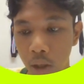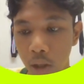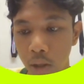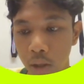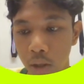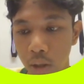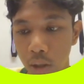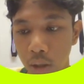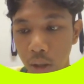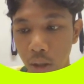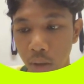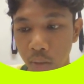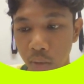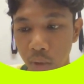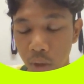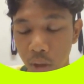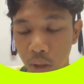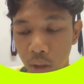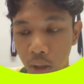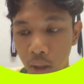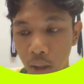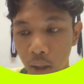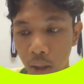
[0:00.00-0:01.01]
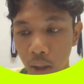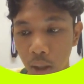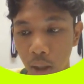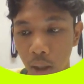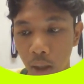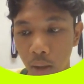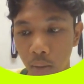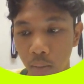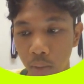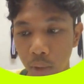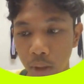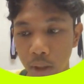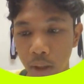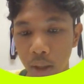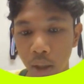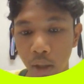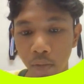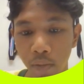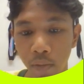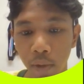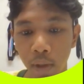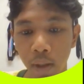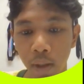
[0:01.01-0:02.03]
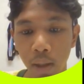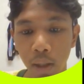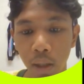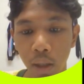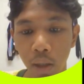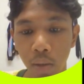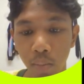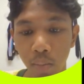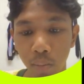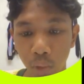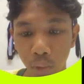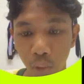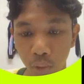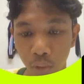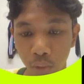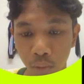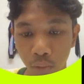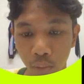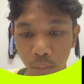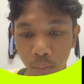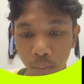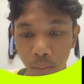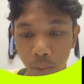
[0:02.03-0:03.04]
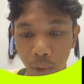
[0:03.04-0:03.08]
system security can be significantly improved.